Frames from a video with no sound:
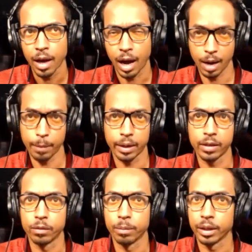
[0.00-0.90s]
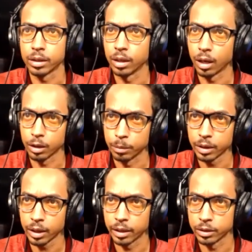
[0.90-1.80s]
I might even make the
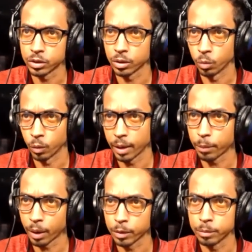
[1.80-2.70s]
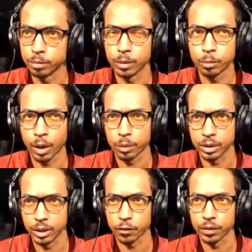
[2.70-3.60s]
argument in a certain way, probably
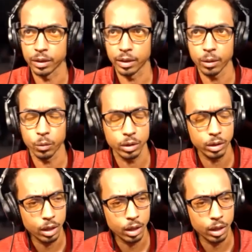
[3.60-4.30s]
different than they would,